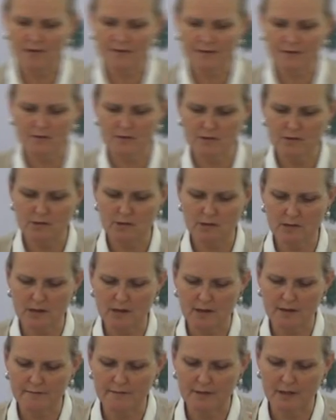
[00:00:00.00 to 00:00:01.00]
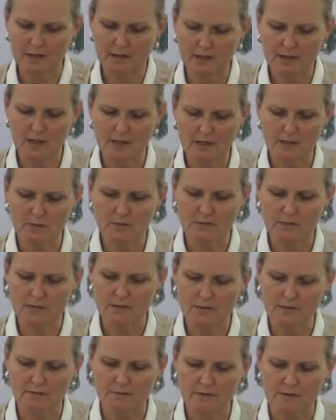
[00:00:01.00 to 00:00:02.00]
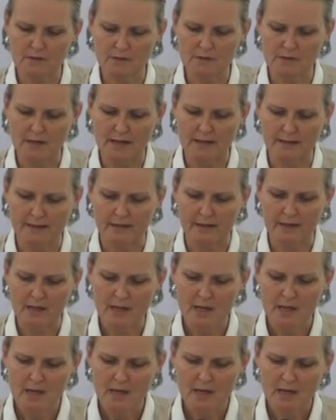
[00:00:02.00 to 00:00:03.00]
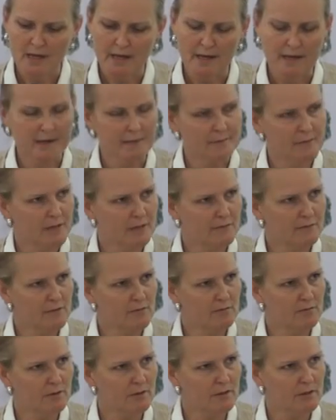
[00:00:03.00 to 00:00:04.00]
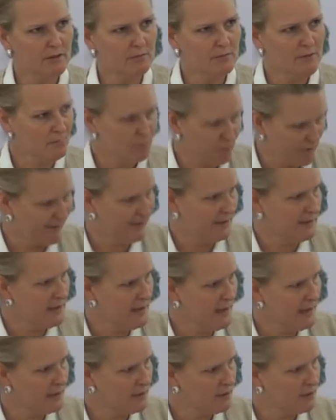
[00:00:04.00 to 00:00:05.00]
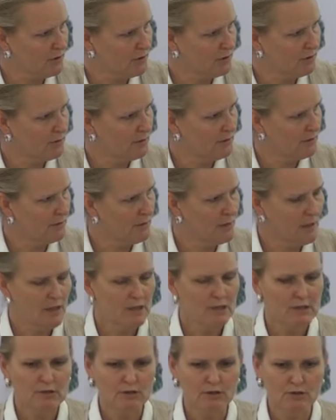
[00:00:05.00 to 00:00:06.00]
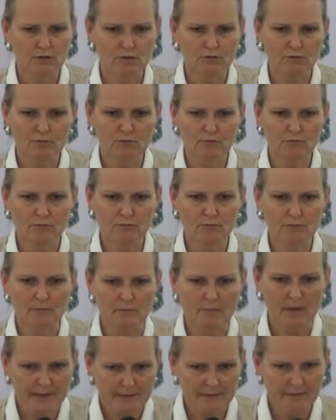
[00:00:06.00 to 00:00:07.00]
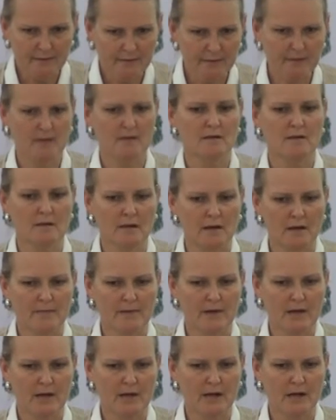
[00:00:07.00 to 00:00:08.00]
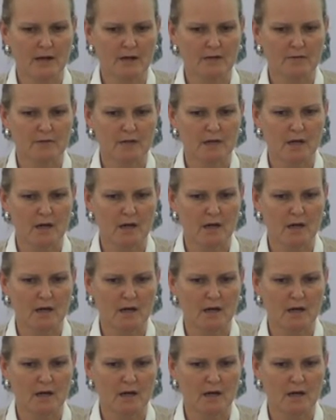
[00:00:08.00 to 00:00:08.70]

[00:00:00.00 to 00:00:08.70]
On the question of engagement in civil society, I mean, if you were going to be really tactical, you might think about